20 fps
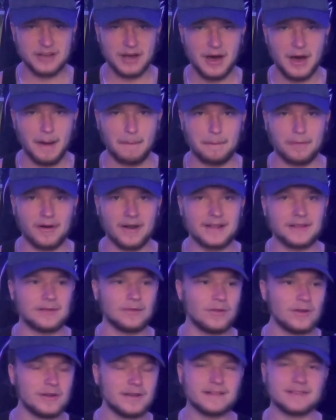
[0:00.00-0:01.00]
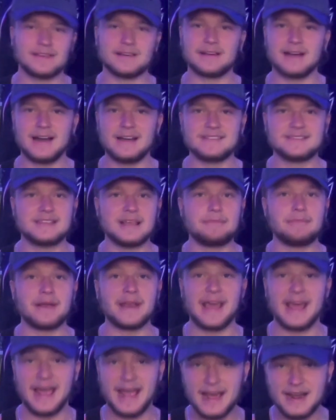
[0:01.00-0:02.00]
up, right? You look at the guys they've been
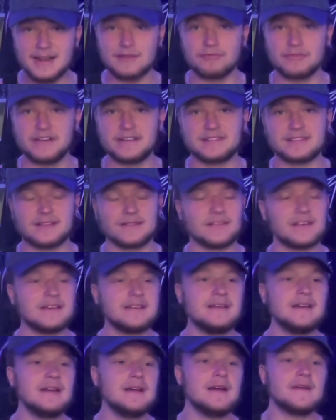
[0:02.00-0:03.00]
adding recently.